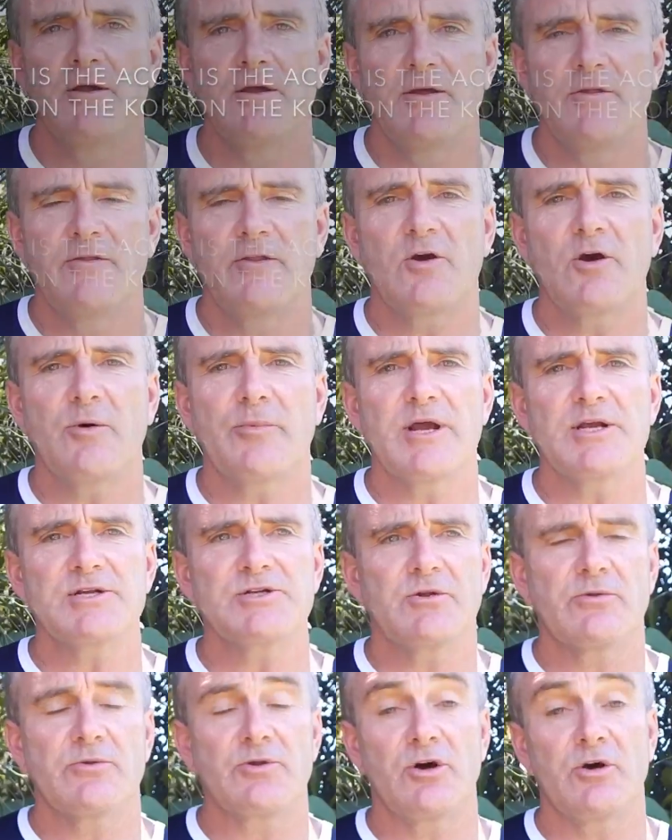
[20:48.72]
The
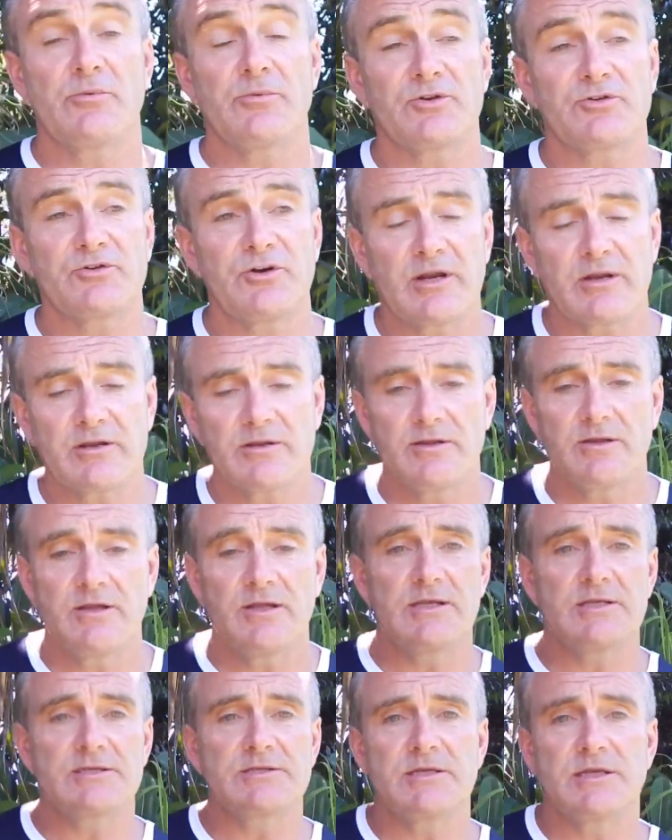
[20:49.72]
accommodation on the track
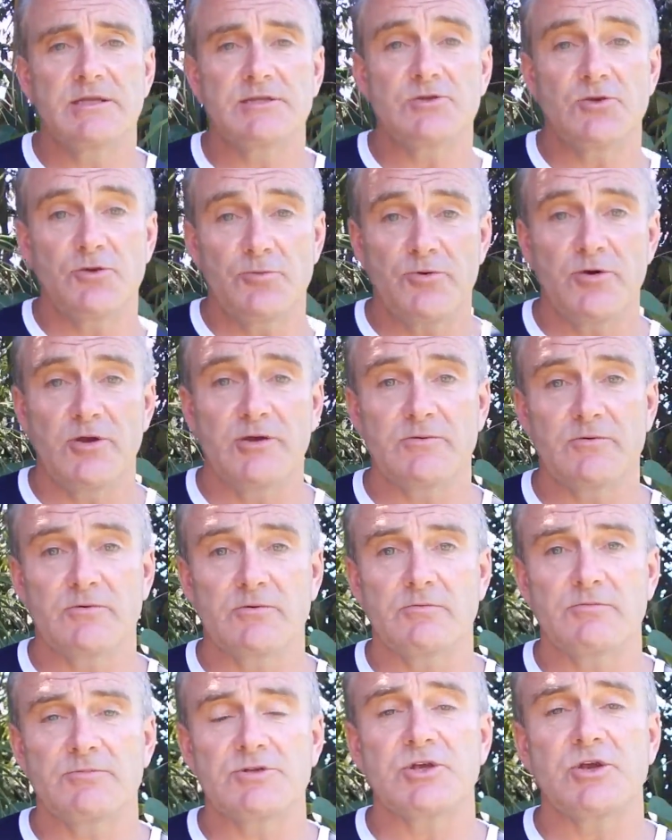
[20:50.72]
is in
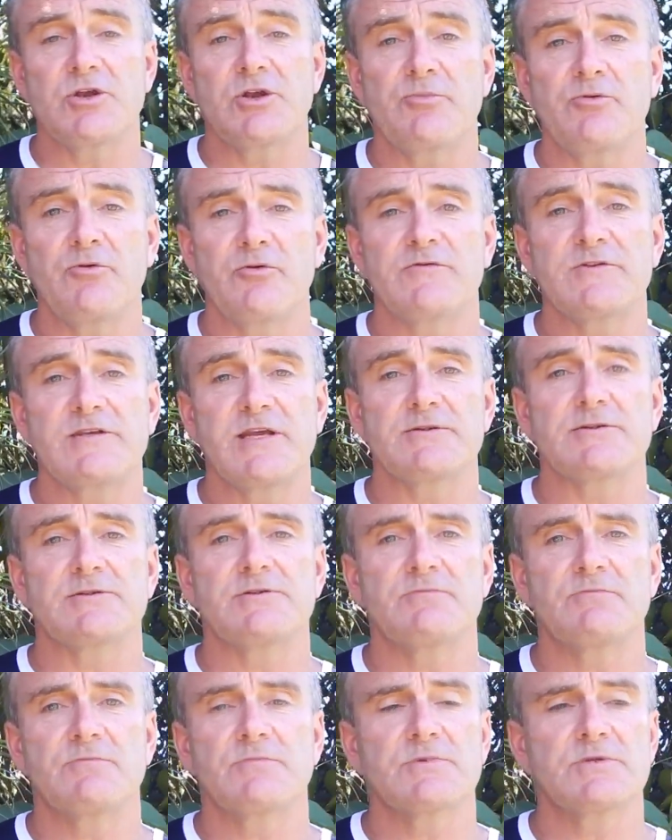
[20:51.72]
2-people mosquito-proof
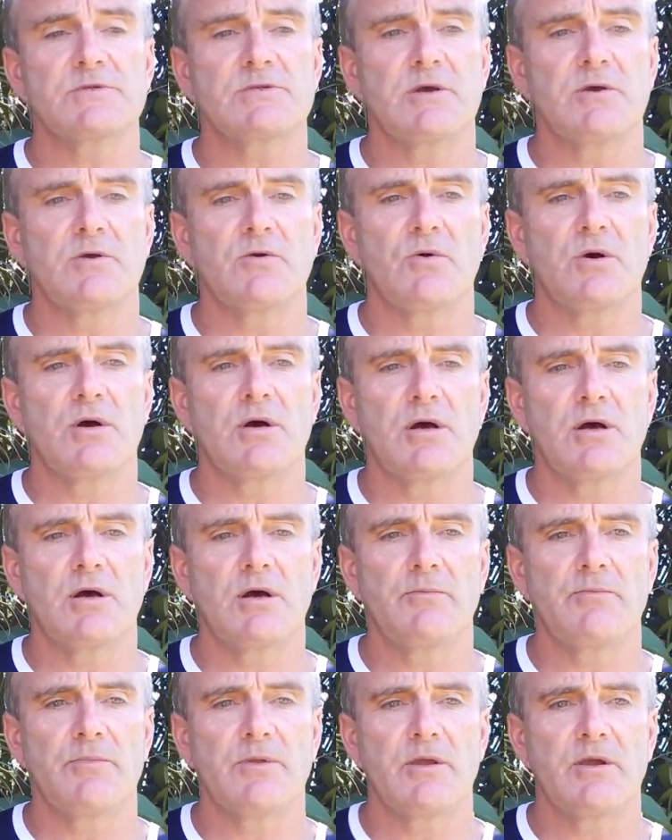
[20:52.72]
tents.
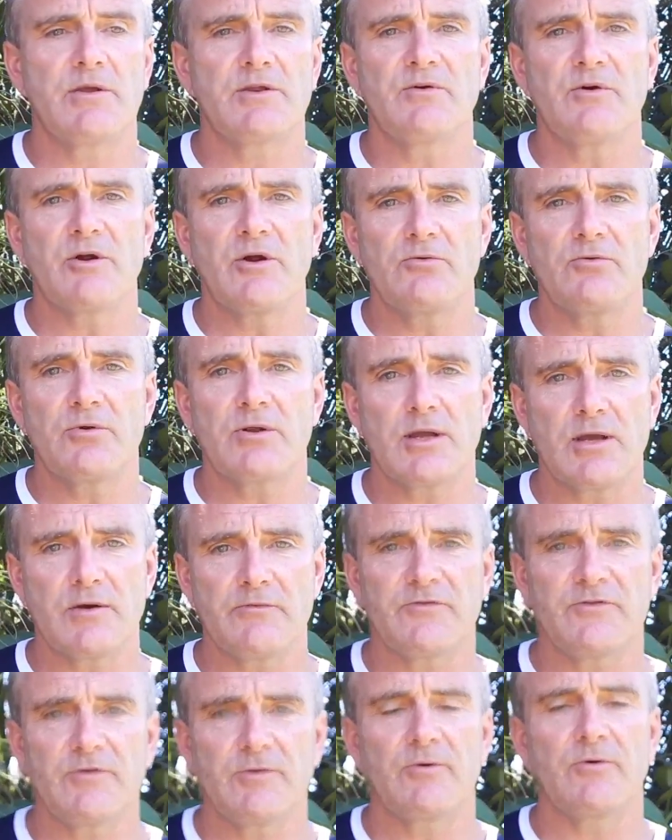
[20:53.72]
So you get your own
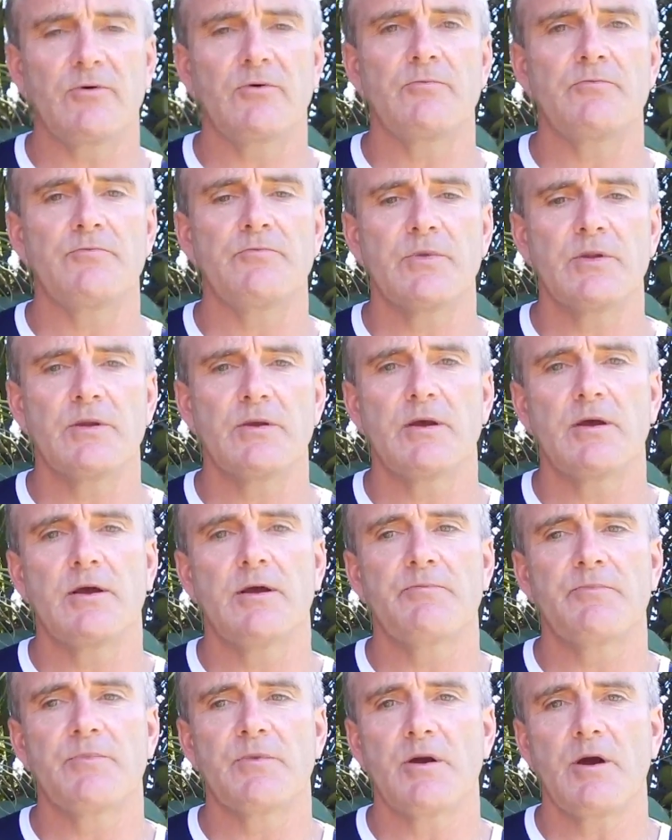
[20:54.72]
comfortable
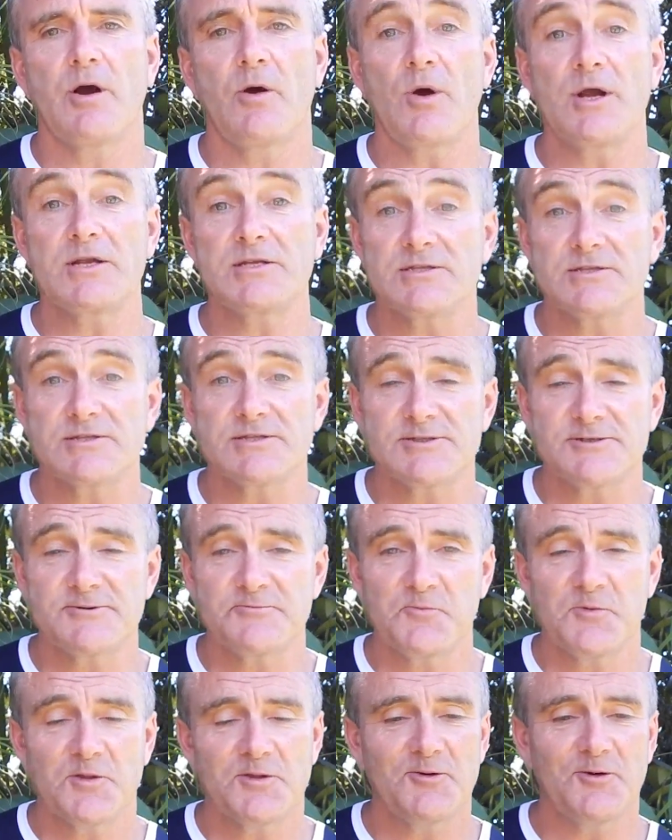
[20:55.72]
oasis
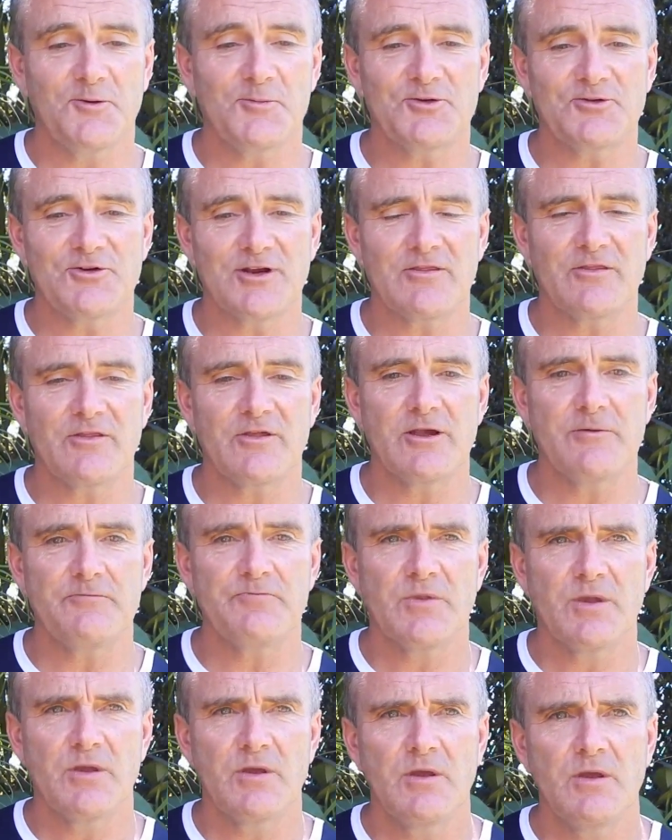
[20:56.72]
on the track there.
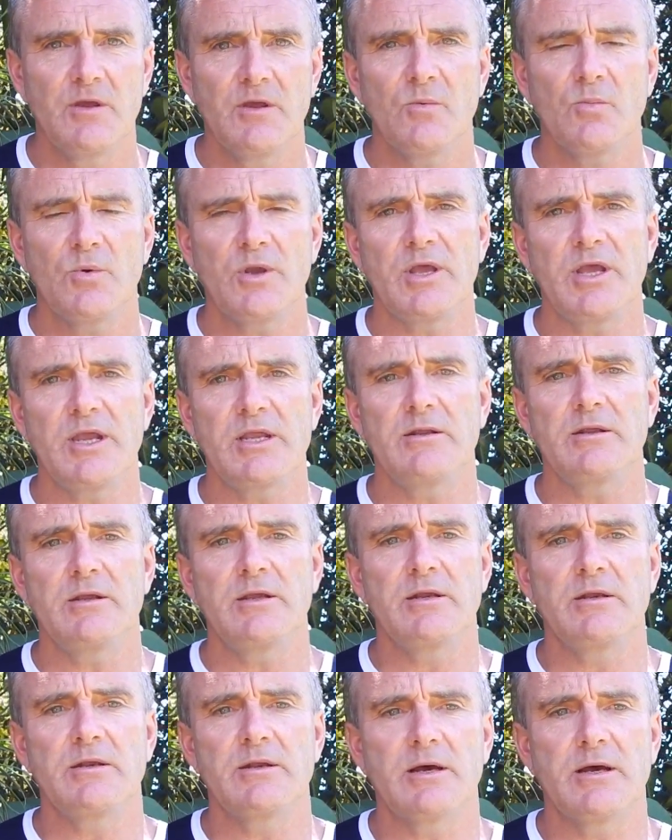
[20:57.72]
We eat
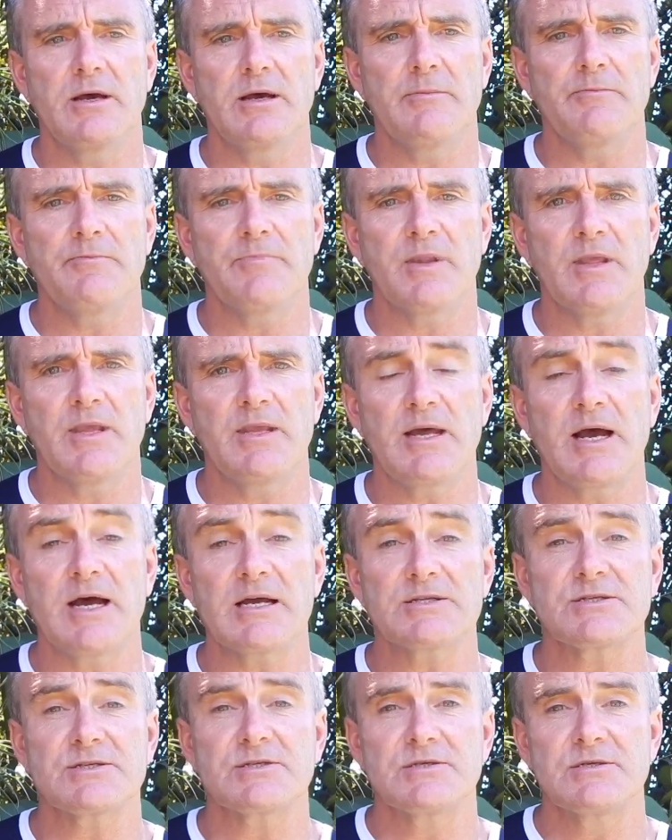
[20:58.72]
in
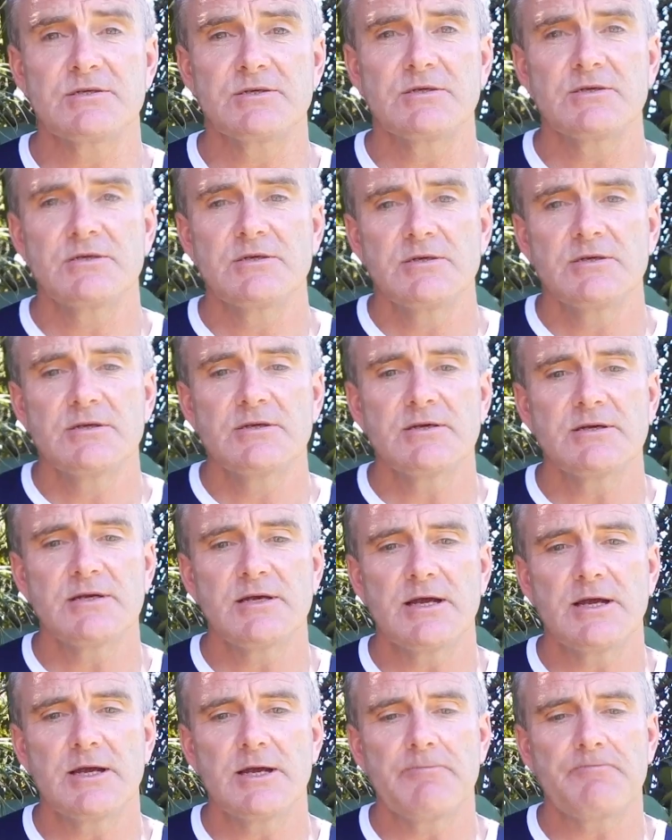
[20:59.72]
huts
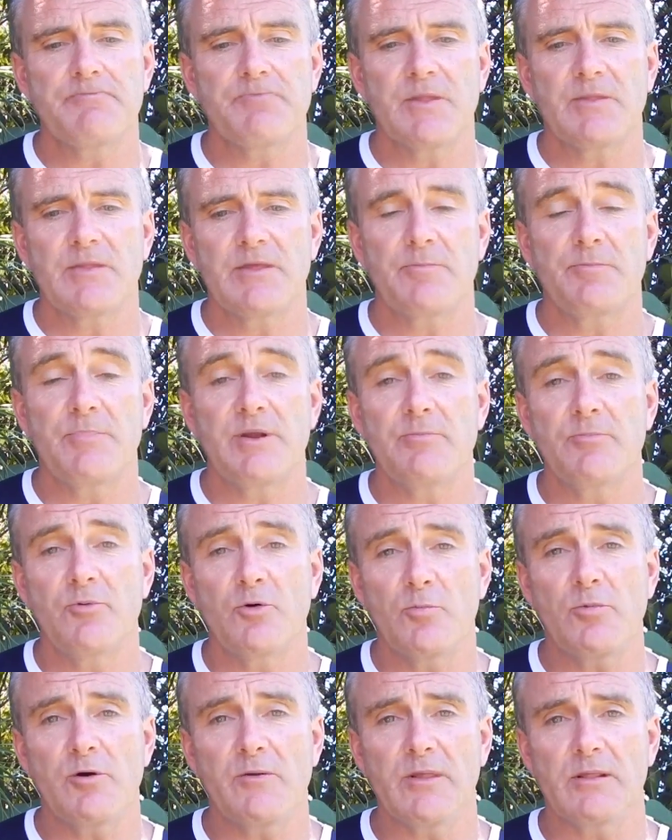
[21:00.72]
that have been
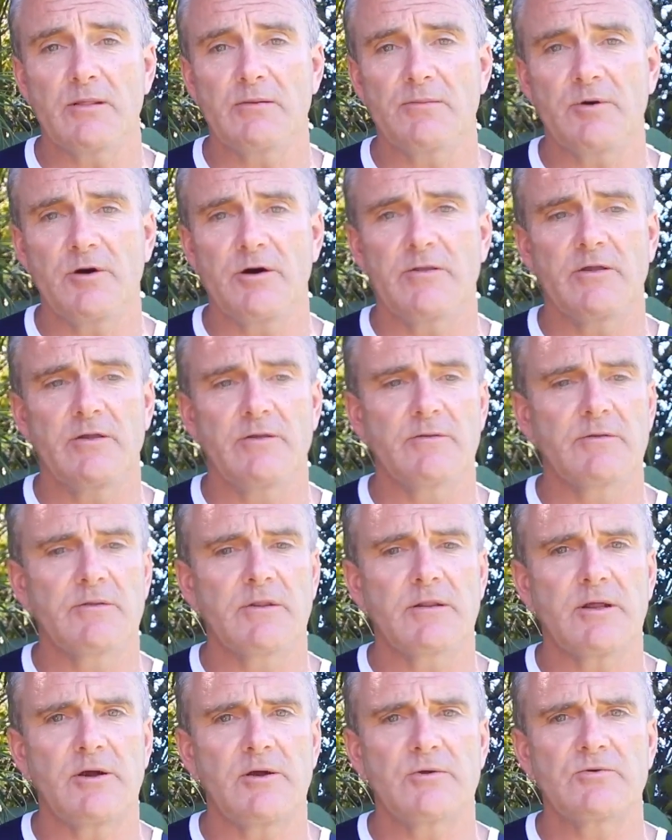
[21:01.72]
built by the
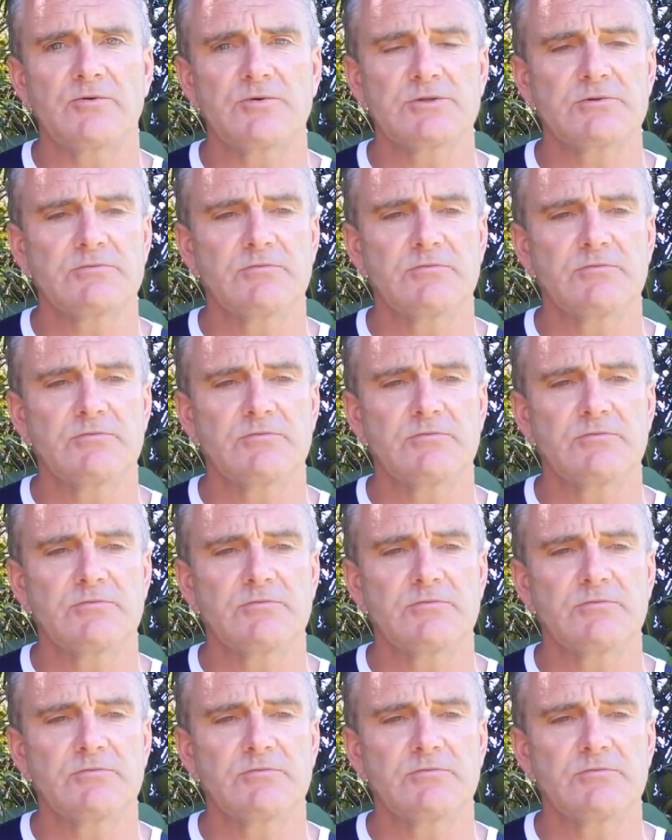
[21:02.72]
locals.